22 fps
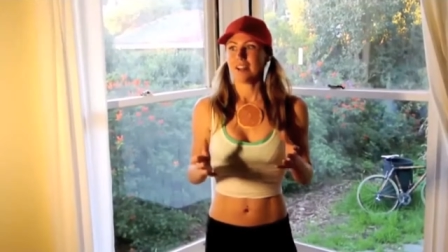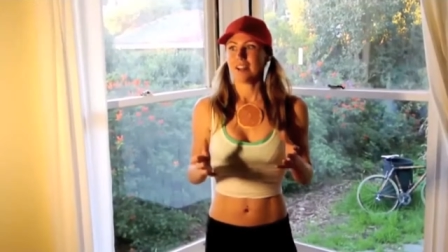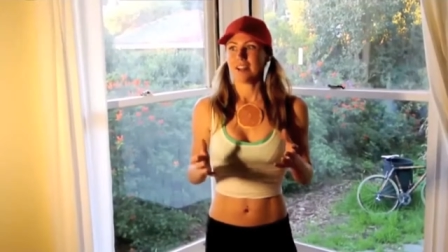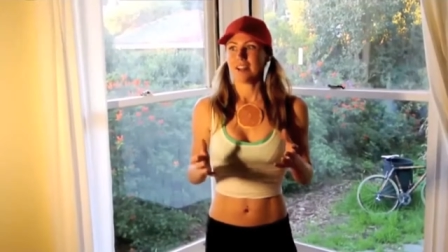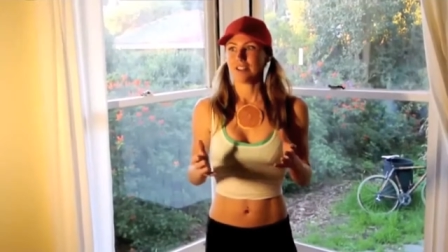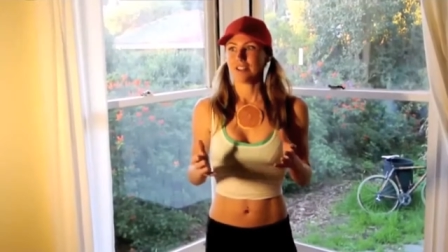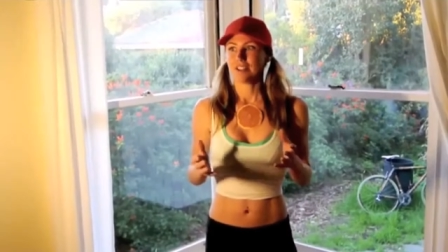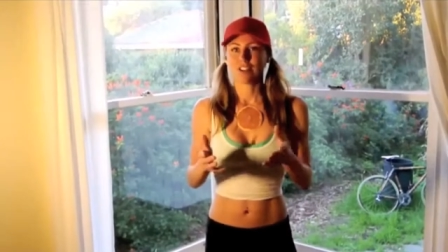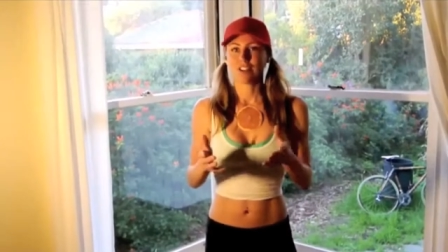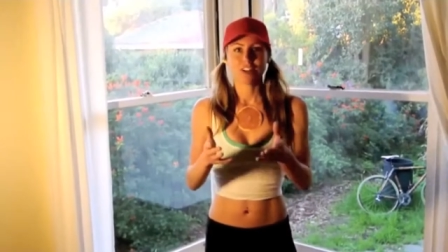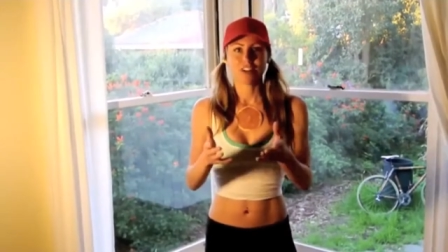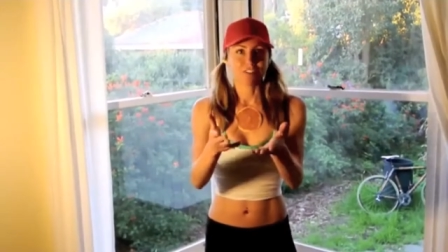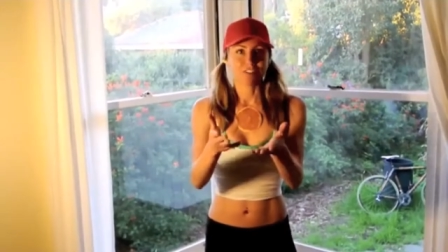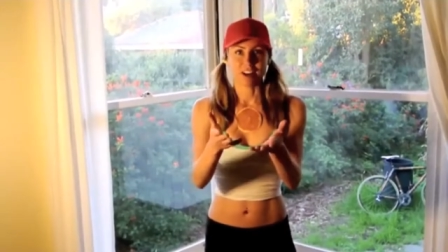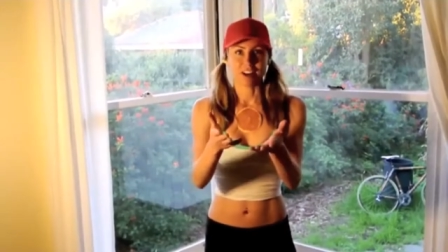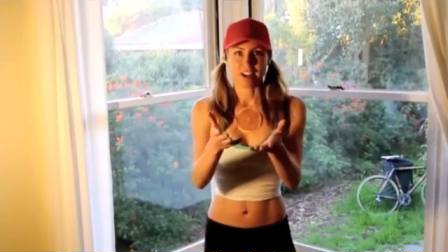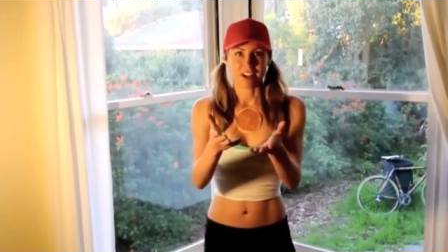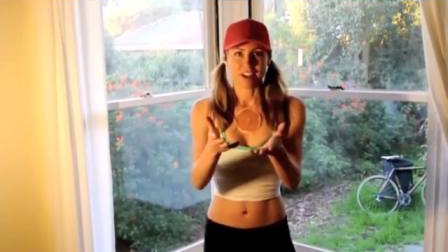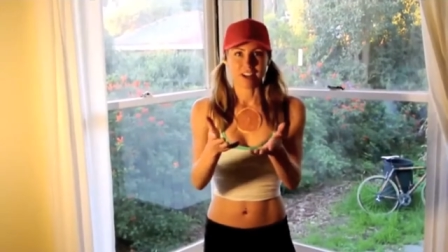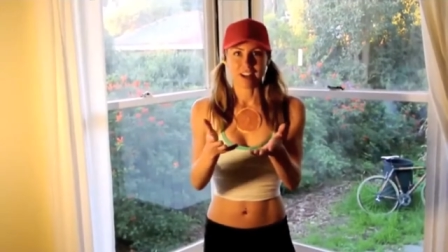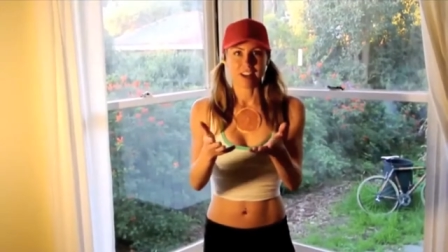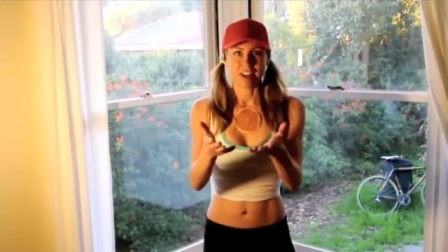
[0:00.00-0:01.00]
Jerry
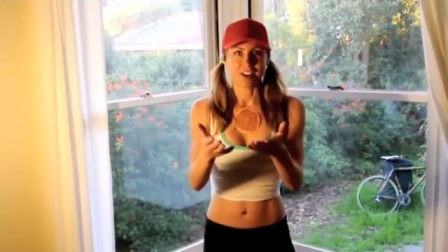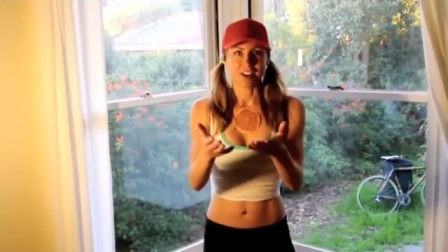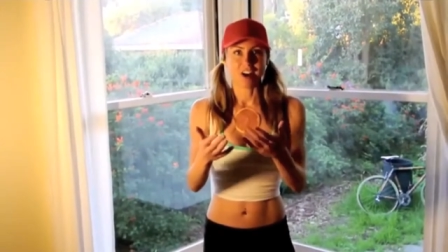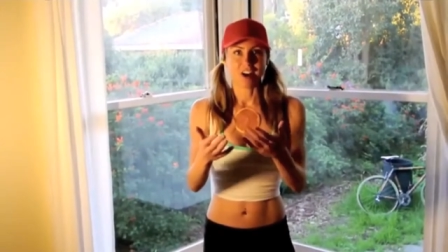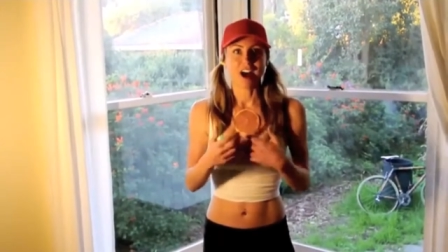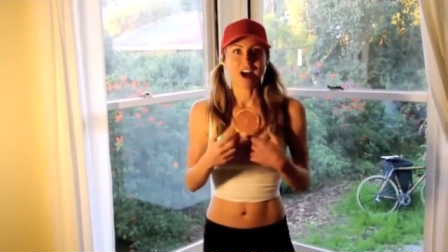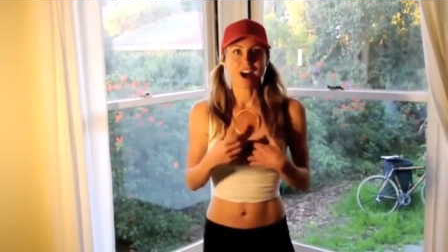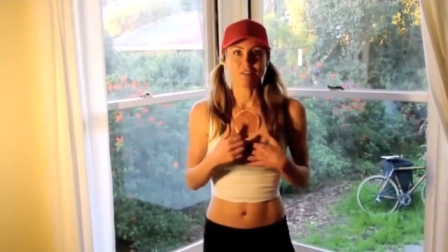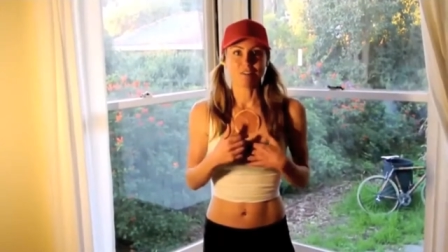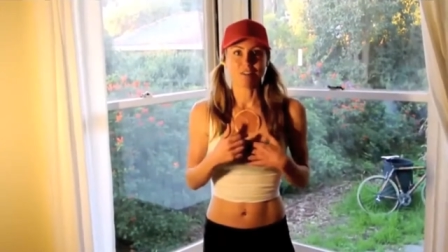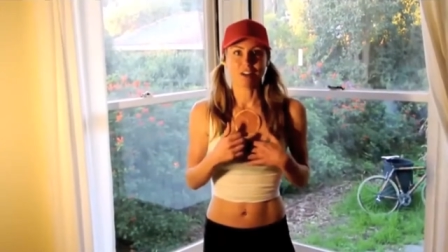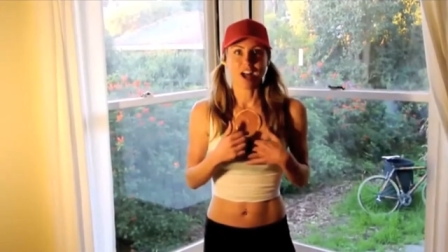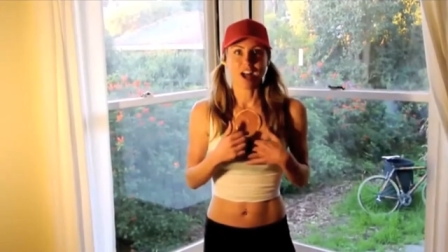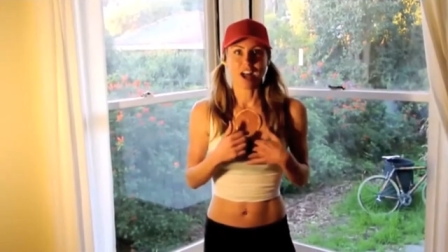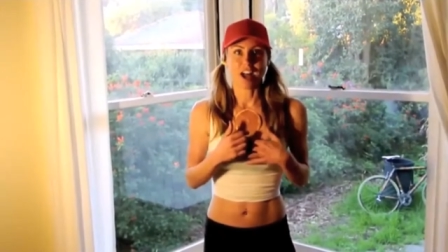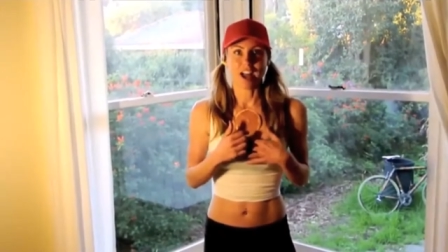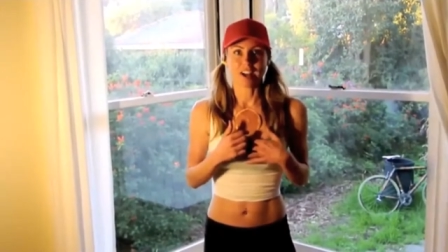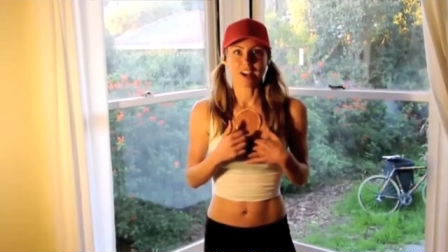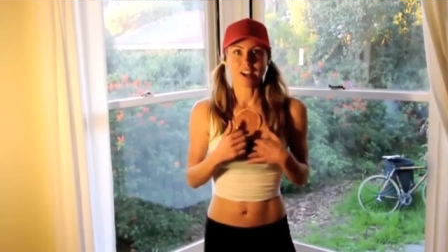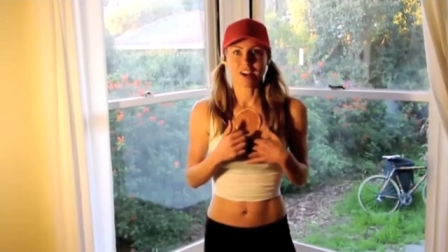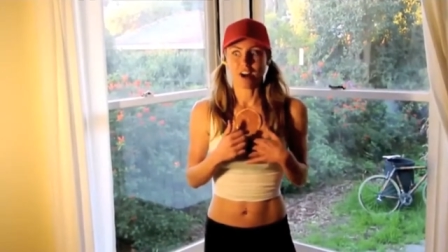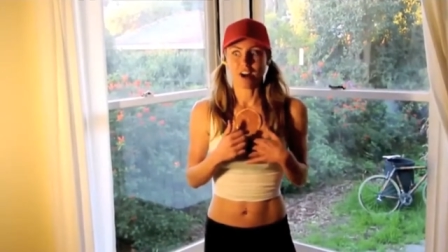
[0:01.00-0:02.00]
Rutter and I were
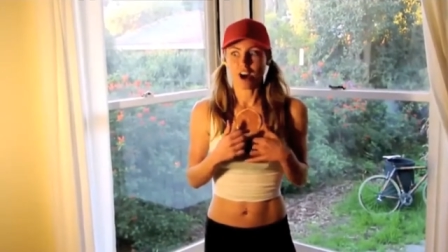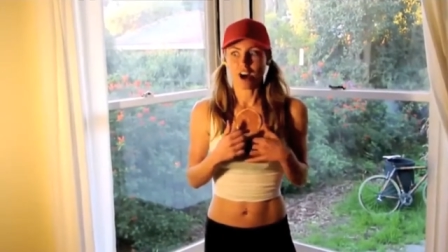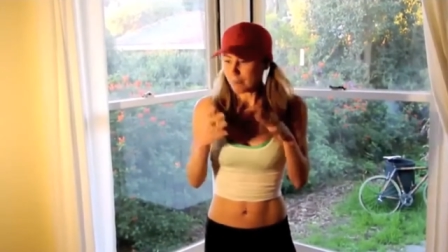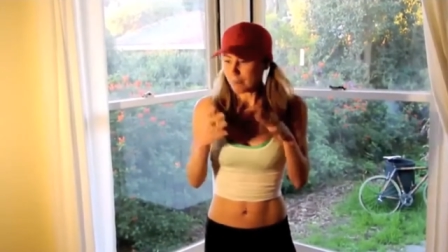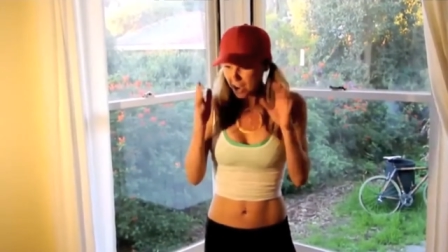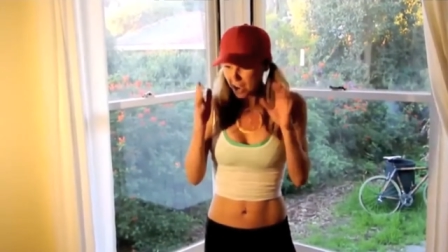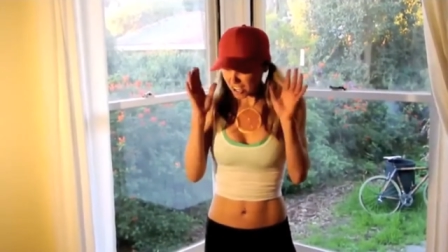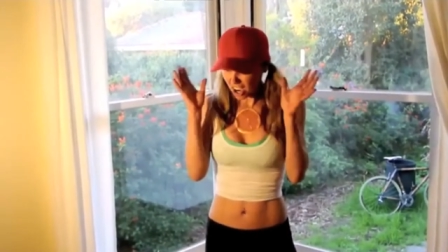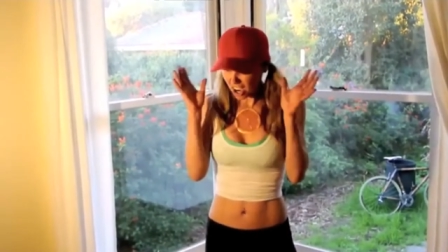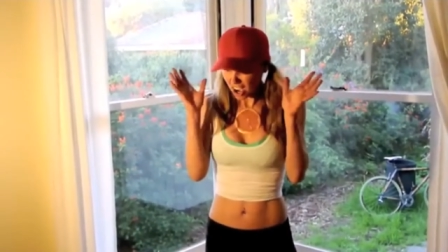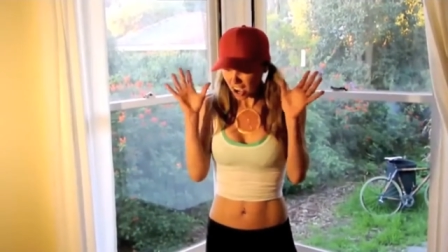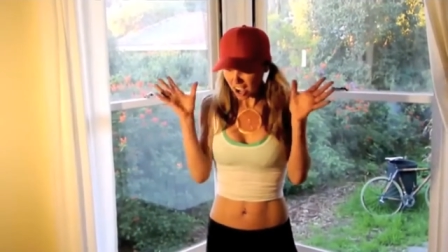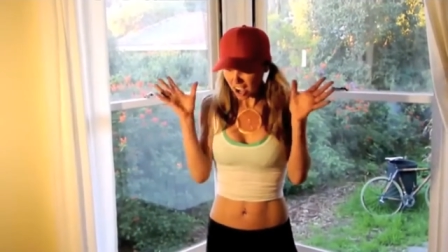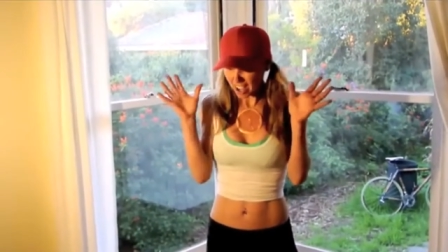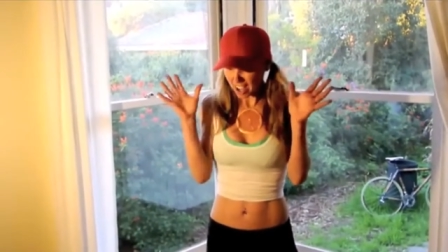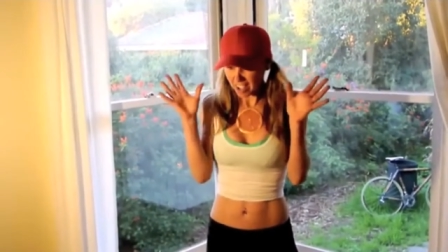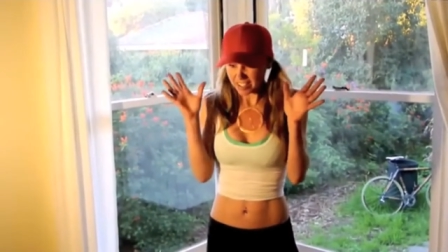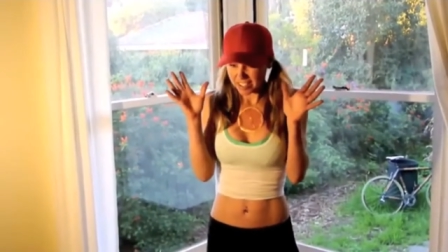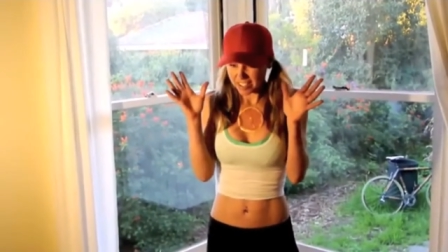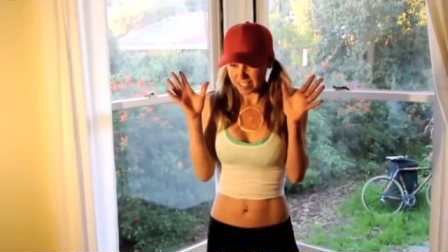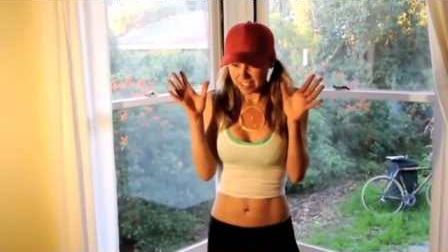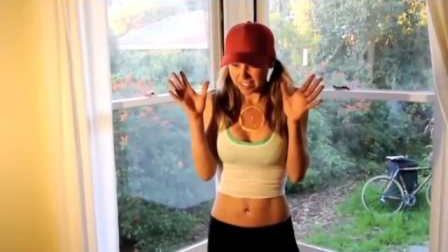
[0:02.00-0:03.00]
like, oh my
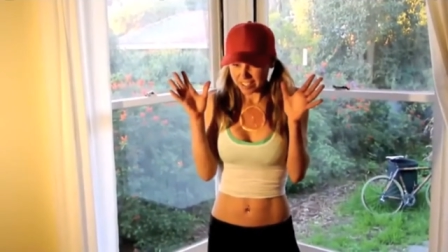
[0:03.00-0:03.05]
God,